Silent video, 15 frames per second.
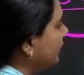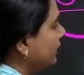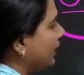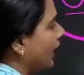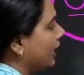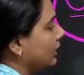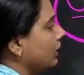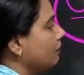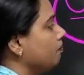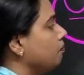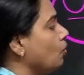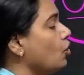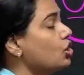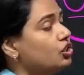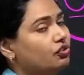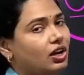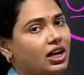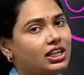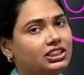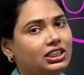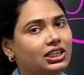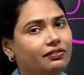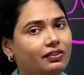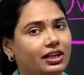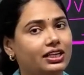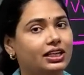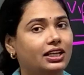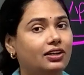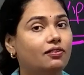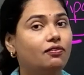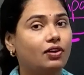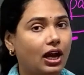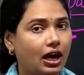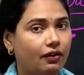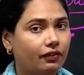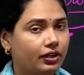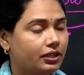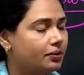are the post-fertilization event in flower.